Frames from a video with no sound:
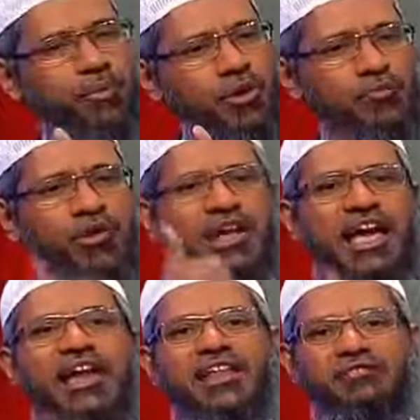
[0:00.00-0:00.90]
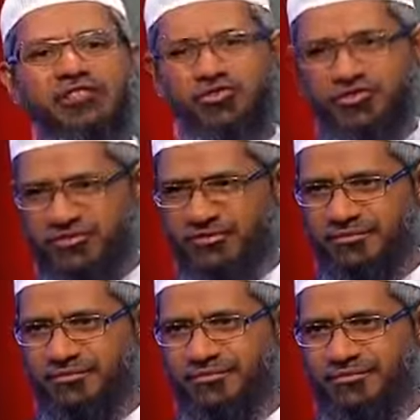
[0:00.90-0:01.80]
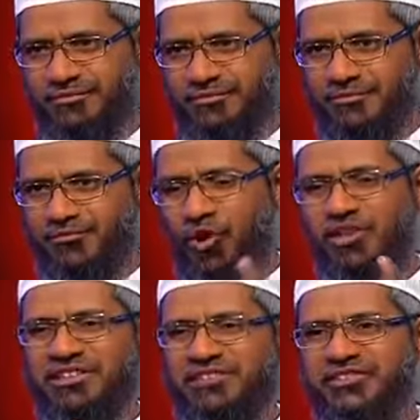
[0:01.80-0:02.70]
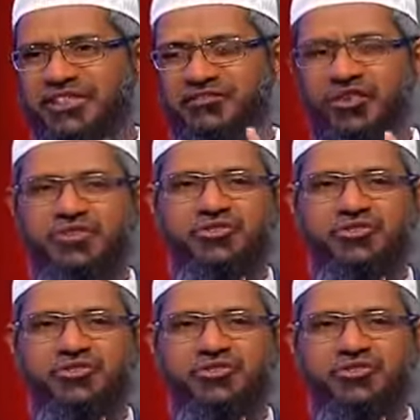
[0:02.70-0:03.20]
more beautiful and less virtuous. So all these things,